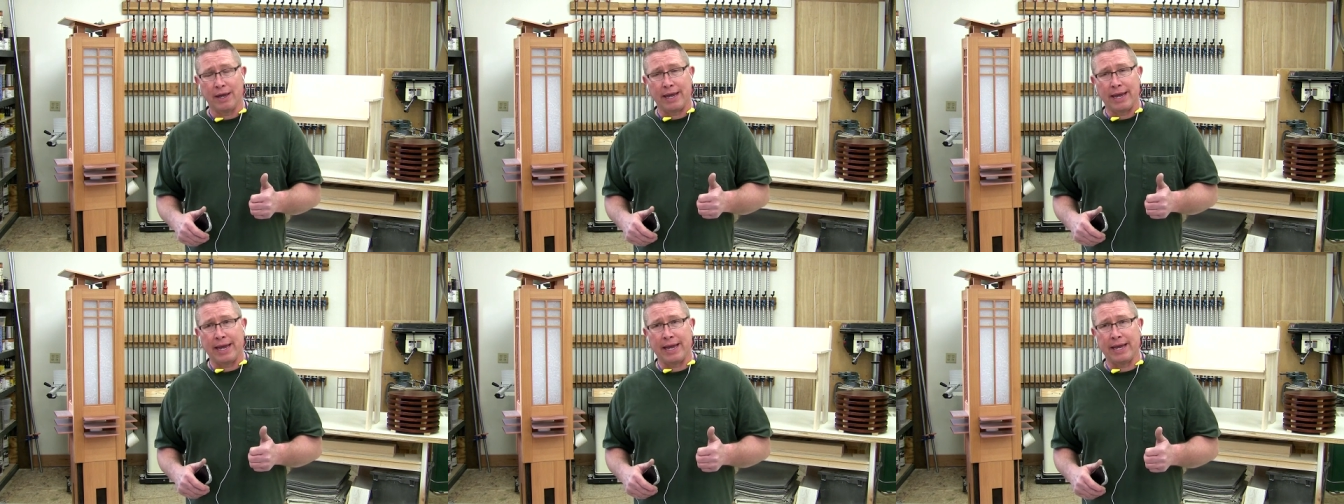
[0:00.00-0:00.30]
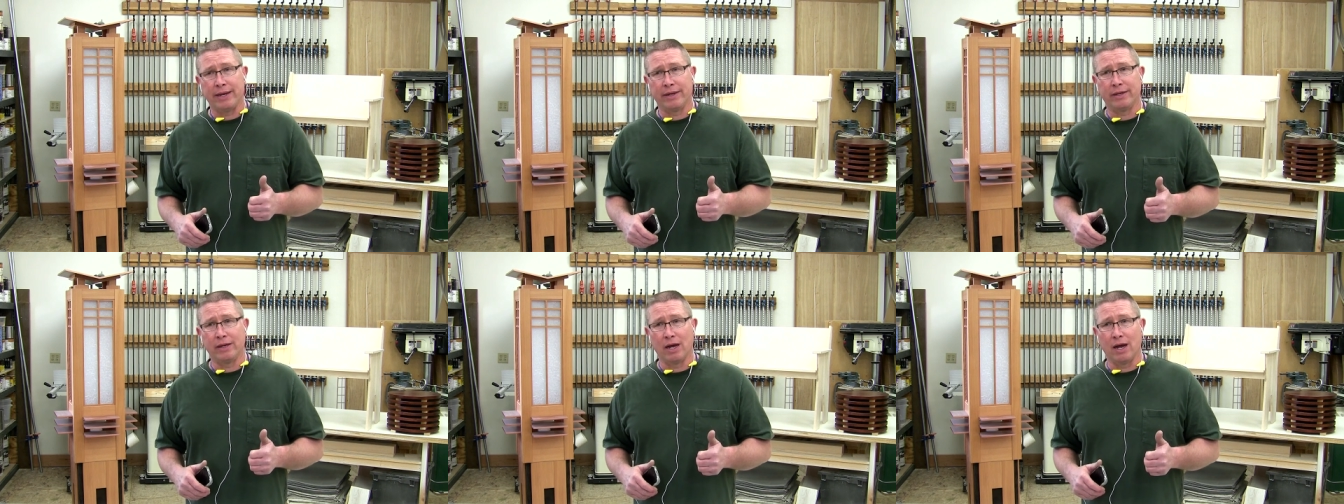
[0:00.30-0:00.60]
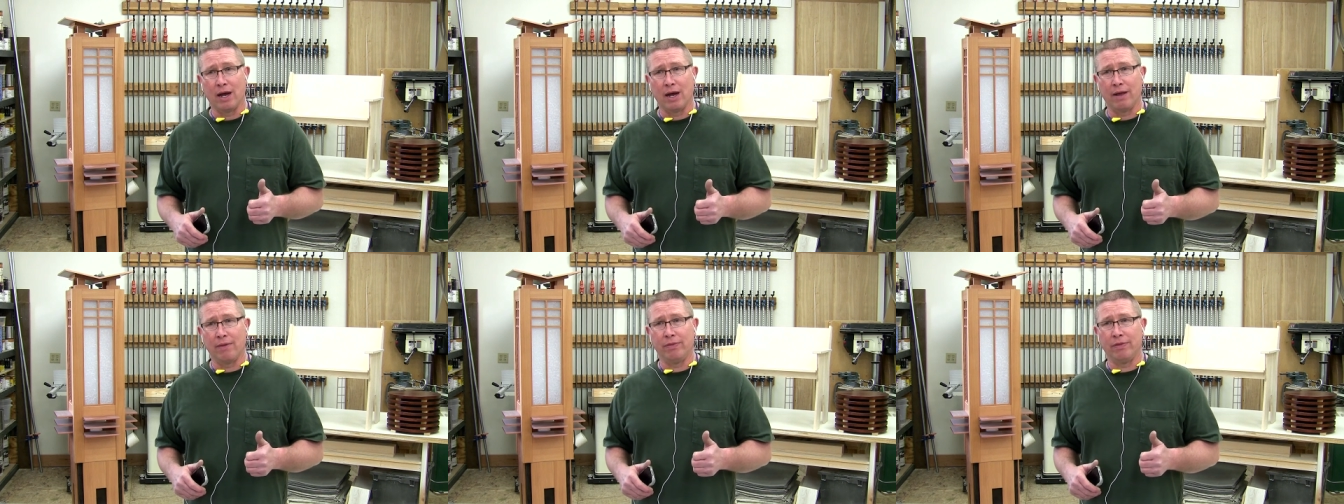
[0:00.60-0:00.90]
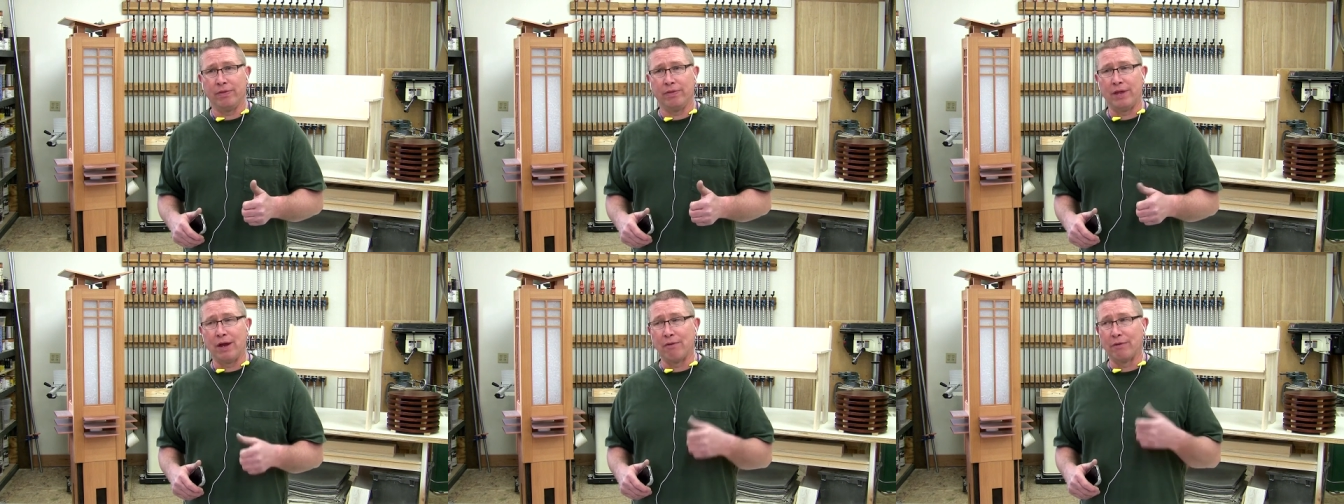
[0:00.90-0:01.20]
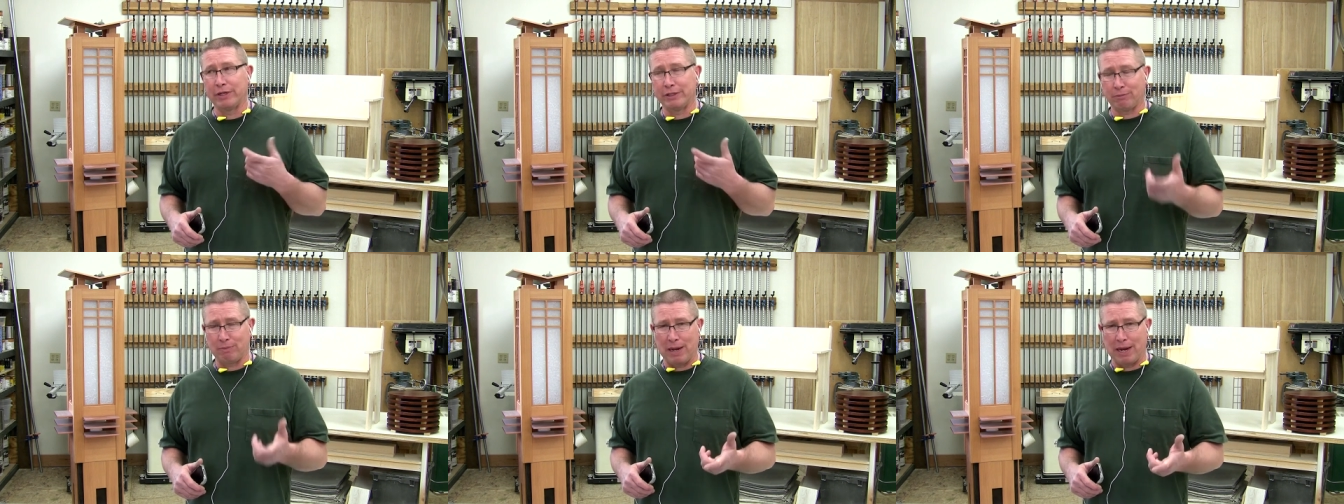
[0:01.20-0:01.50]
and uh, they
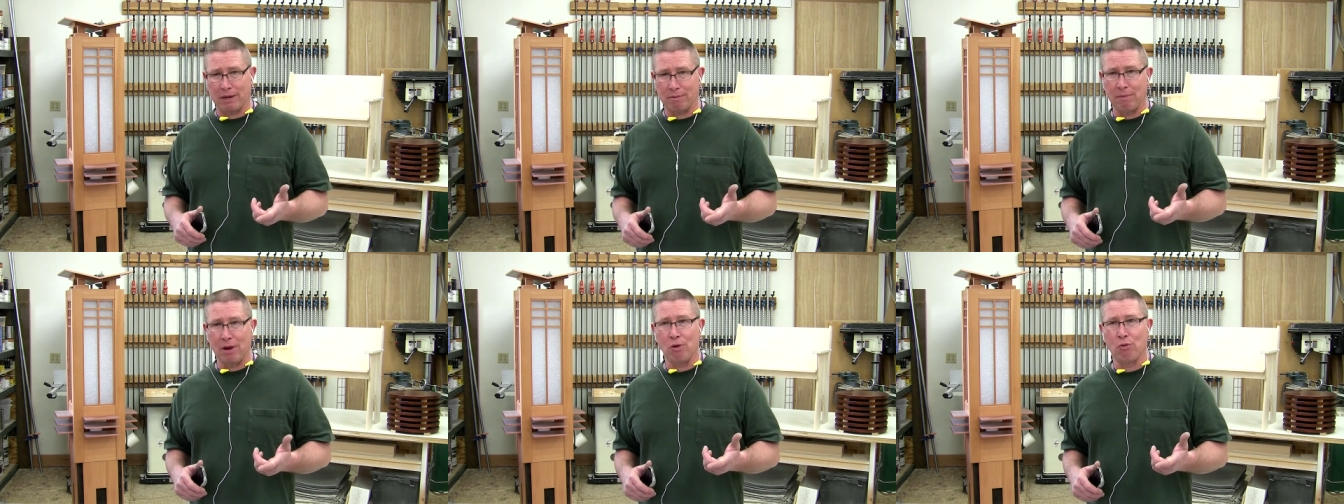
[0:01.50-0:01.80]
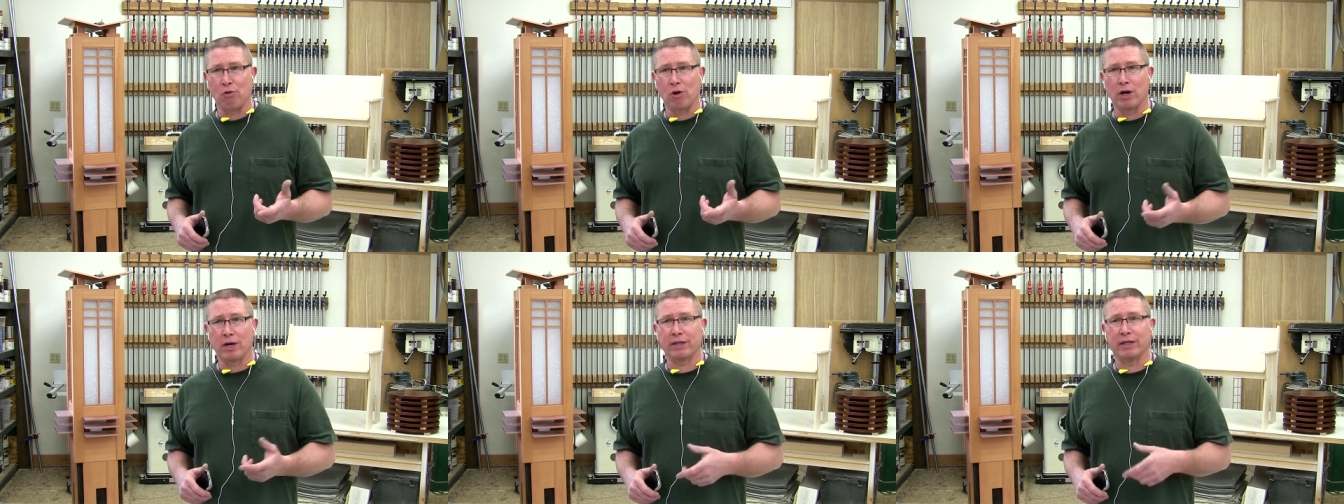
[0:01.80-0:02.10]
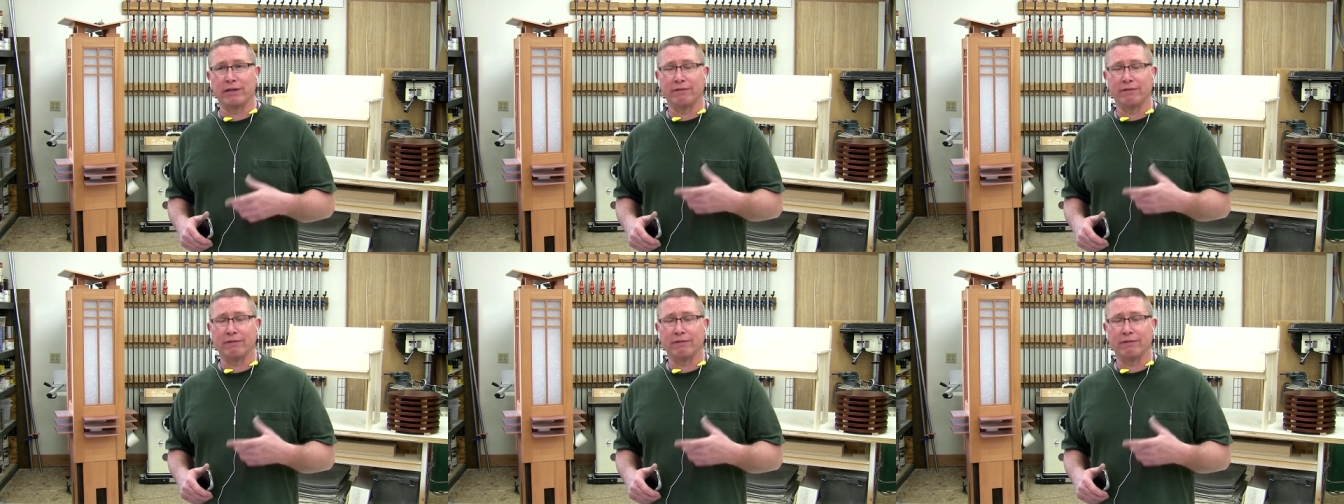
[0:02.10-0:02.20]
respect my work.